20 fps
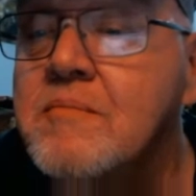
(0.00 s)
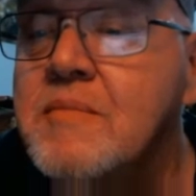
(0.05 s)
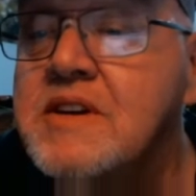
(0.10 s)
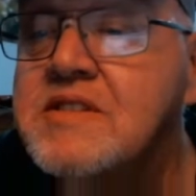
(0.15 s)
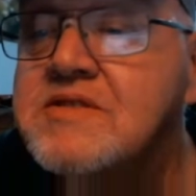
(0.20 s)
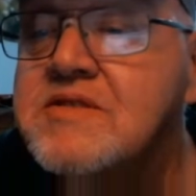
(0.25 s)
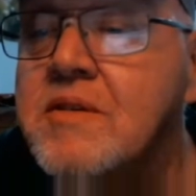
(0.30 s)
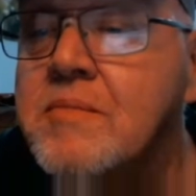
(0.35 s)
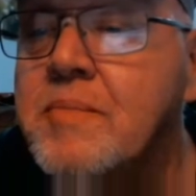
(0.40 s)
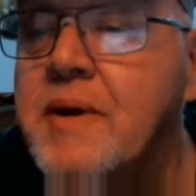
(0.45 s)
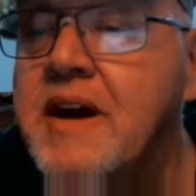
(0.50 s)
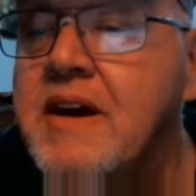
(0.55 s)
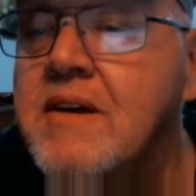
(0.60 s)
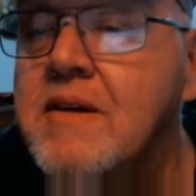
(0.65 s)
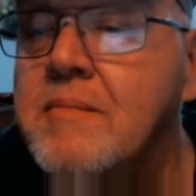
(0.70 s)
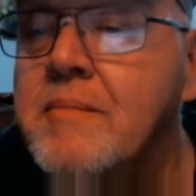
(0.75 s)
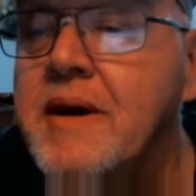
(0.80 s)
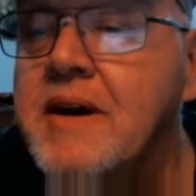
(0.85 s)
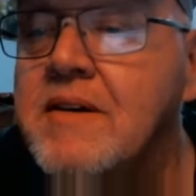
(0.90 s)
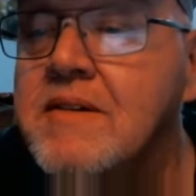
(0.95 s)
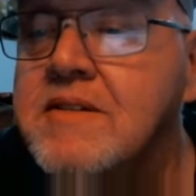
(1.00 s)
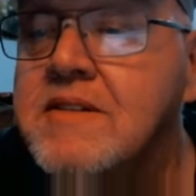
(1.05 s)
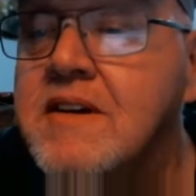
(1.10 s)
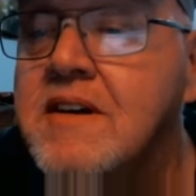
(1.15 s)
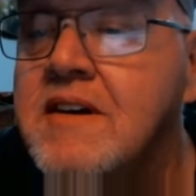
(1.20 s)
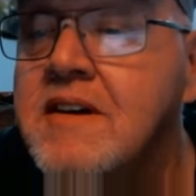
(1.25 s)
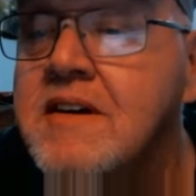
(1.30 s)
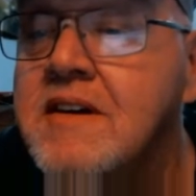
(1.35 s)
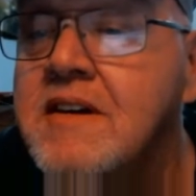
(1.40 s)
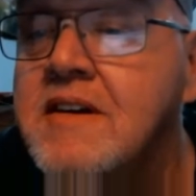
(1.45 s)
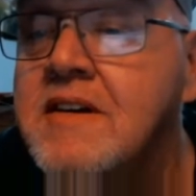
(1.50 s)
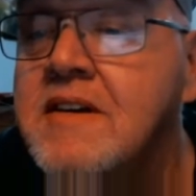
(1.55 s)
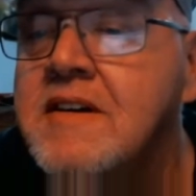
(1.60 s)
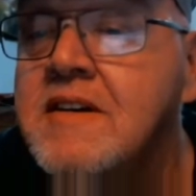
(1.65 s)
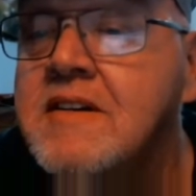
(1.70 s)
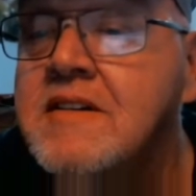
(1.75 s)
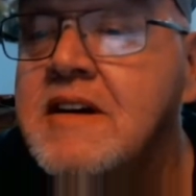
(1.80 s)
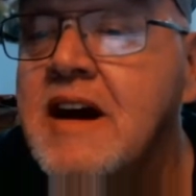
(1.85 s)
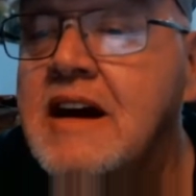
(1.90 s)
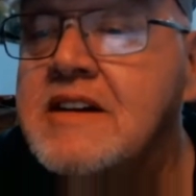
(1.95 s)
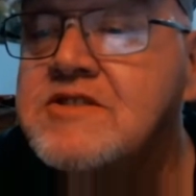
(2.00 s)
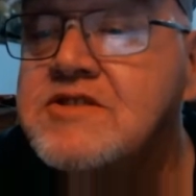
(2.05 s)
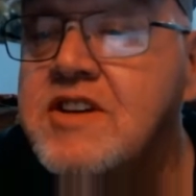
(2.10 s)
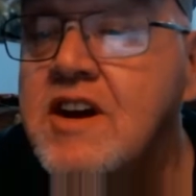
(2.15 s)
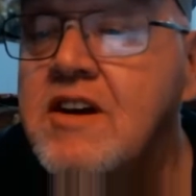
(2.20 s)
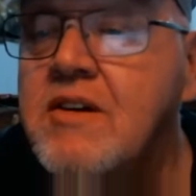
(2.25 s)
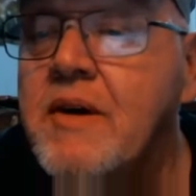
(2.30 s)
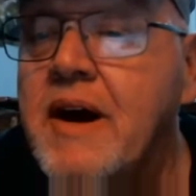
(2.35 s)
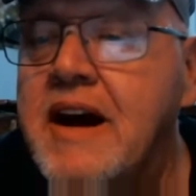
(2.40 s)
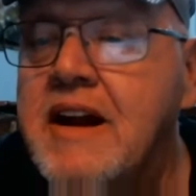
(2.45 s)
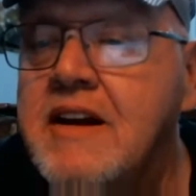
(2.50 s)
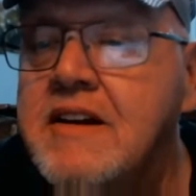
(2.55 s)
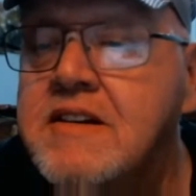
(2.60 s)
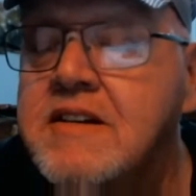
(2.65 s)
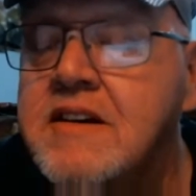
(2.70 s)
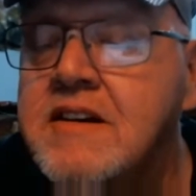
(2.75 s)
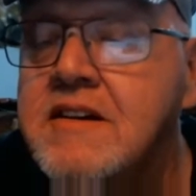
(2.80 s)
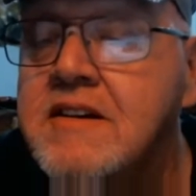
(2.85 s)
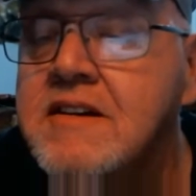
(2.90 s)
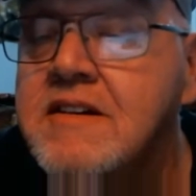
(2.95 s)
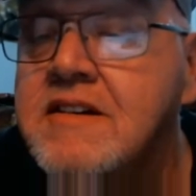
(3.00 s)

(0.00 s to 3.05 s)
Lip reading: Mr. Peterbilt, that's you, ain't it?